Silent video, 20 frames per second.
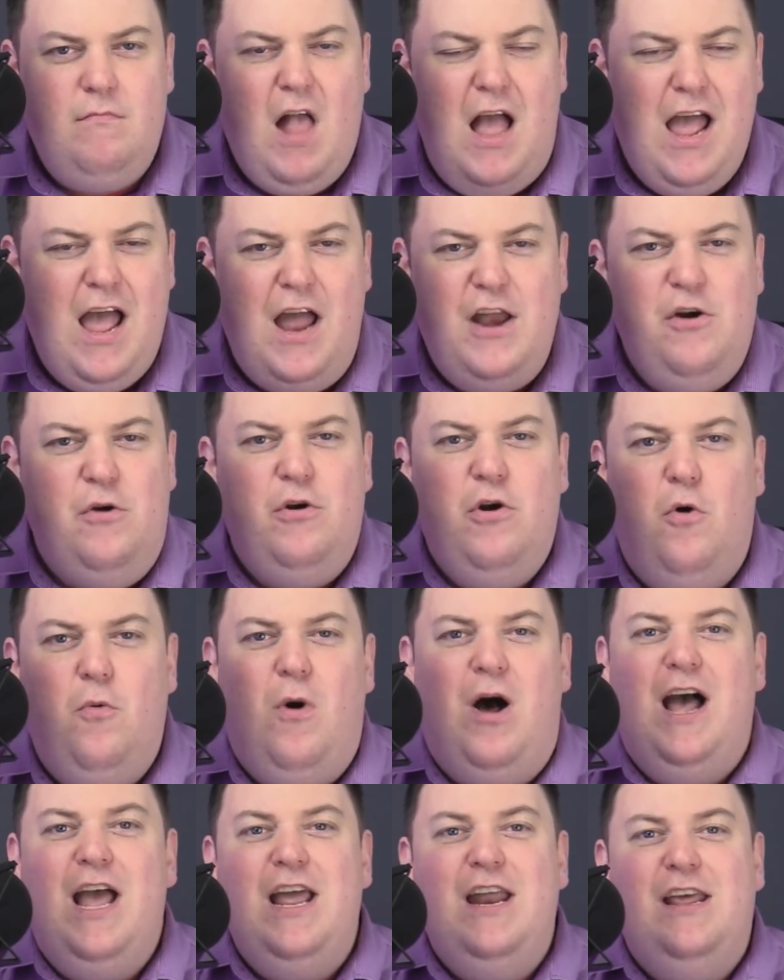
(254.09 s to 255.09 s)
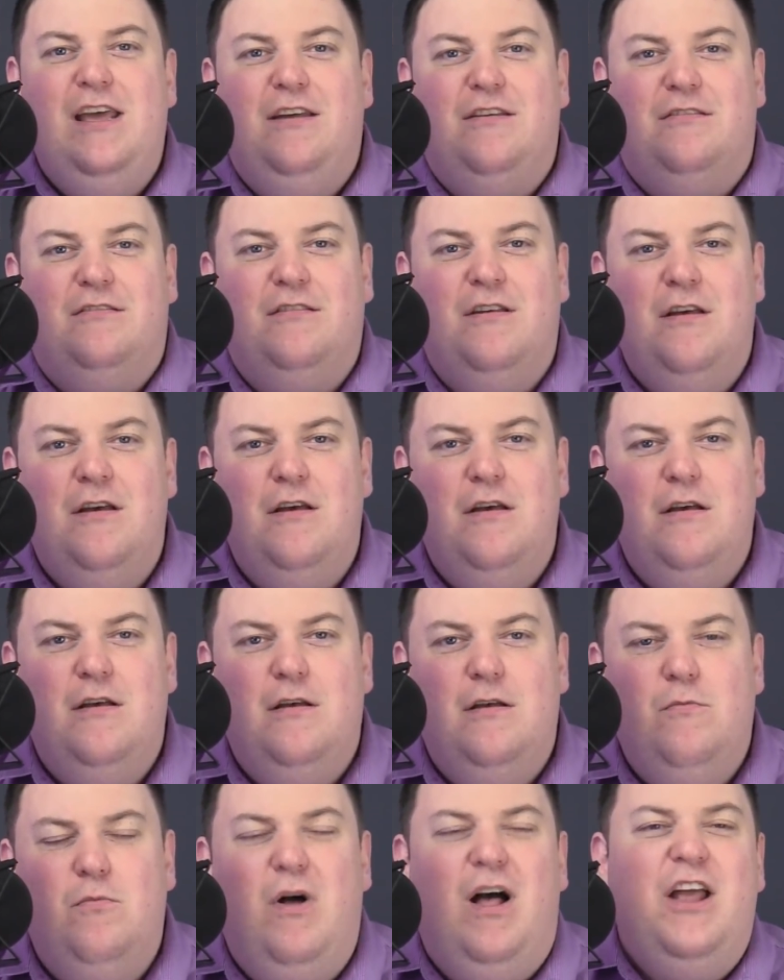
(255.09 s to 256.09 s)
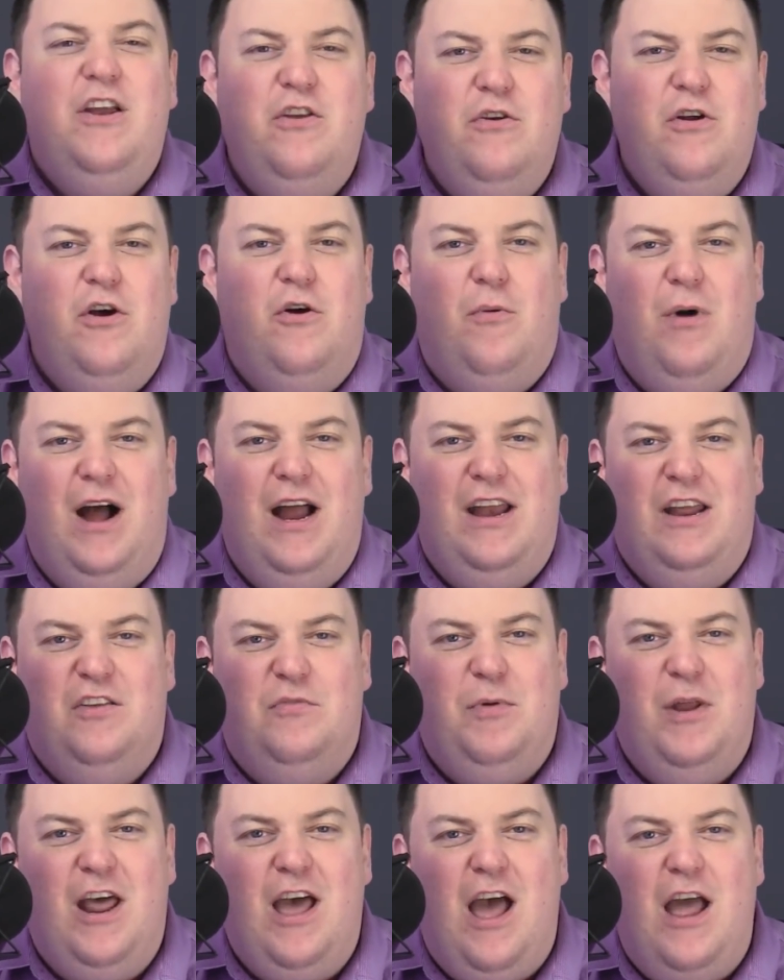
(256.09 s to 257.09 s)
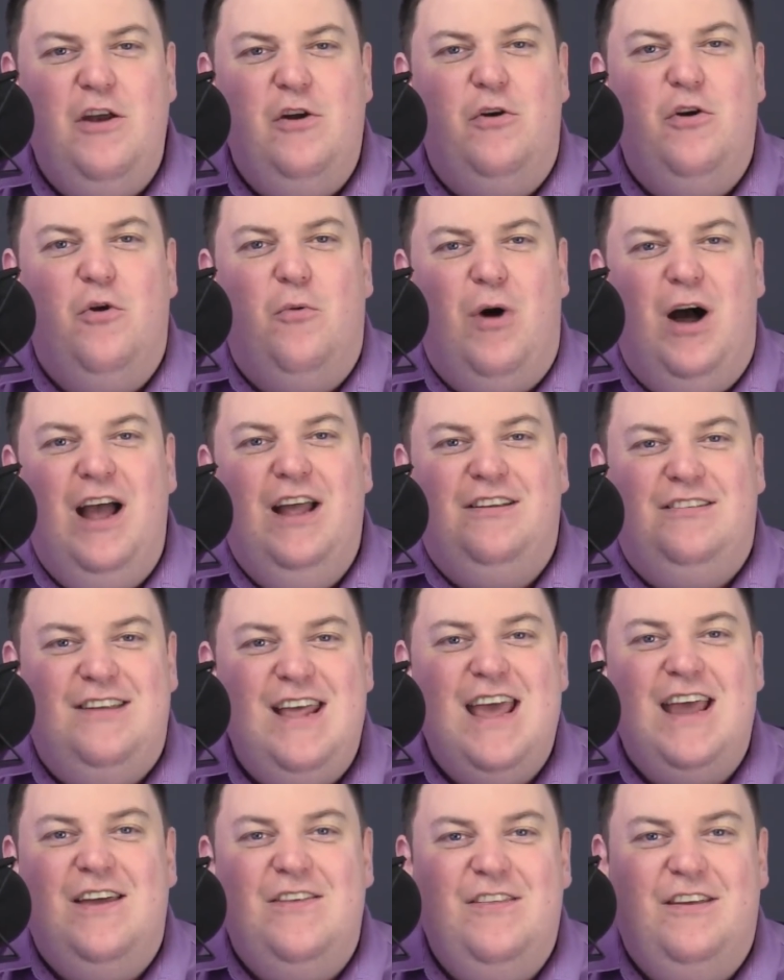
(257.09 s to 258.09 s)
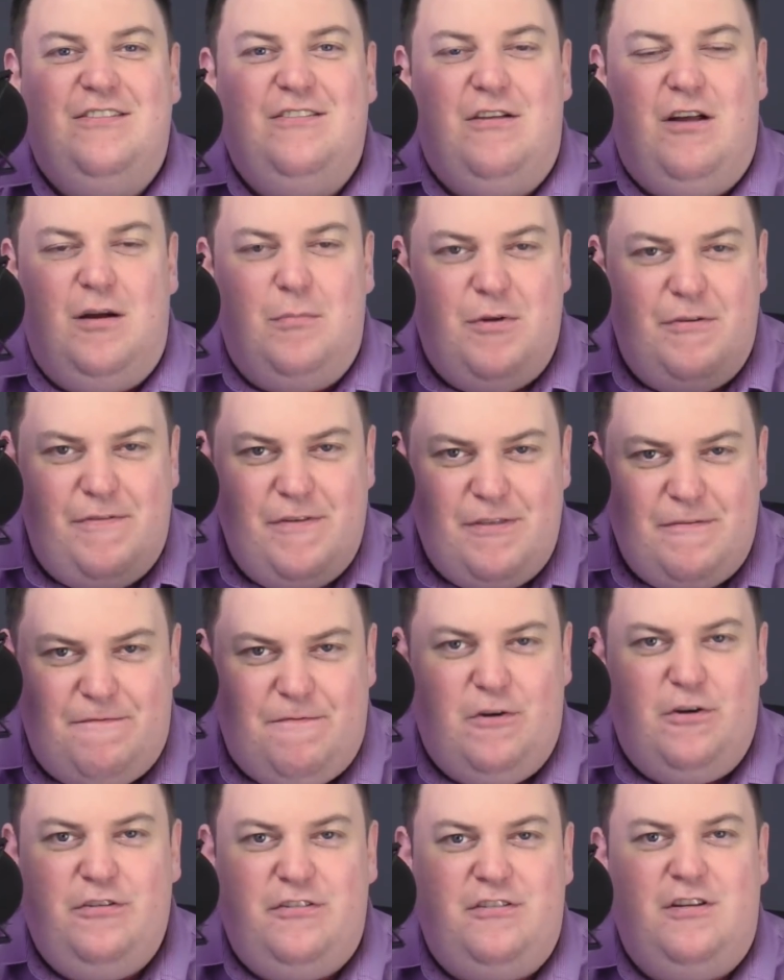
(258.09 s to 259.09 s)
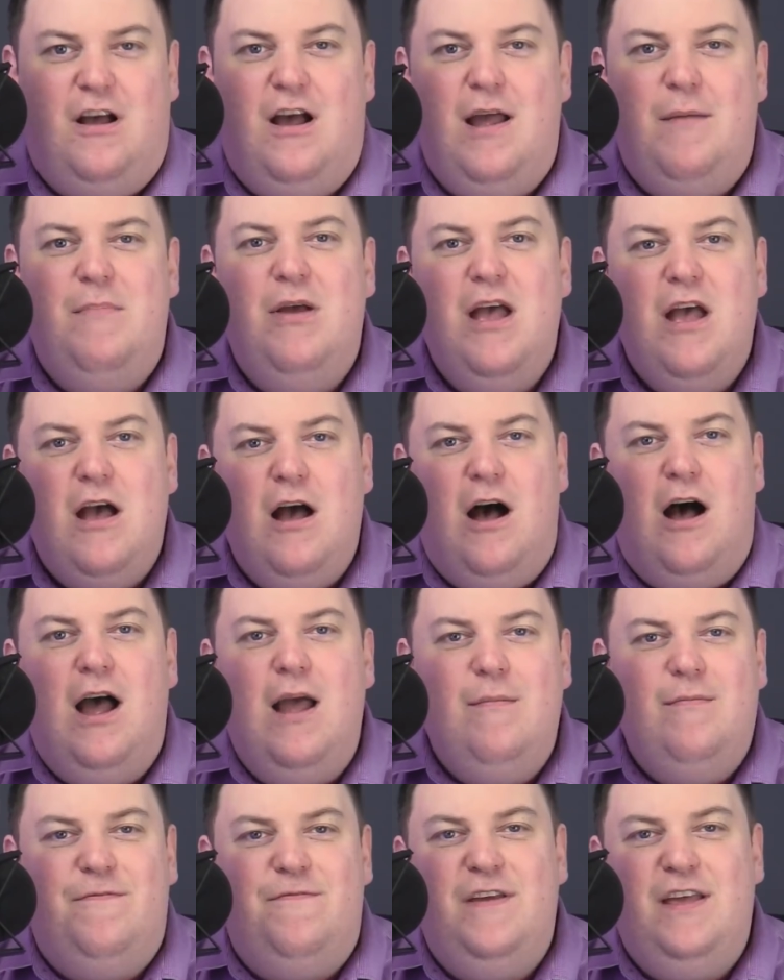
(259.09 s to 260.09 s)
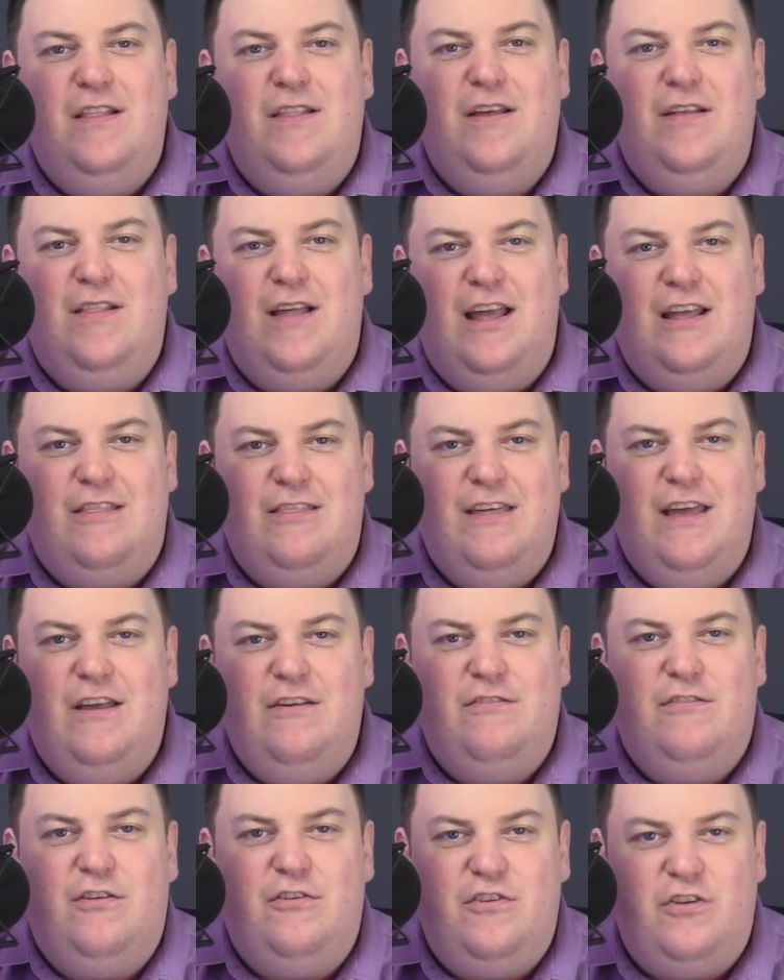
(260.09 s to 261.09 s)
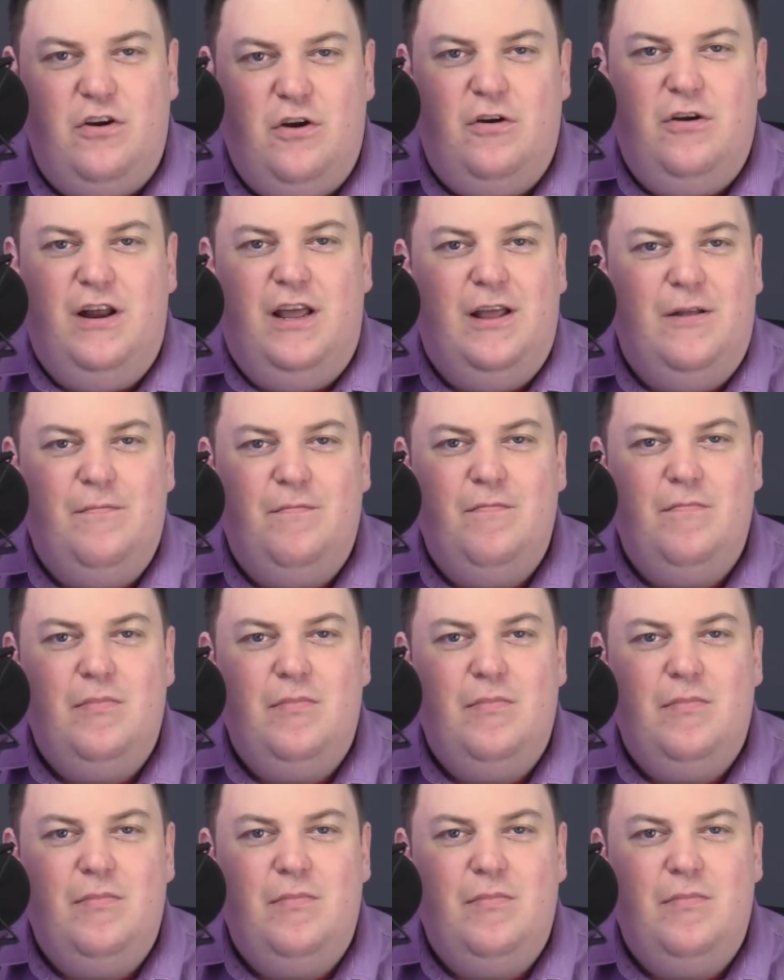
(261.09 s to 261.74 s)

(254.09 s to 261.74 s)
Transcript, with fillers: I don't know why it is. Well, I do know why it is, but I don't know why it's taken this long. But for the first time, I'm feeling like things are turning.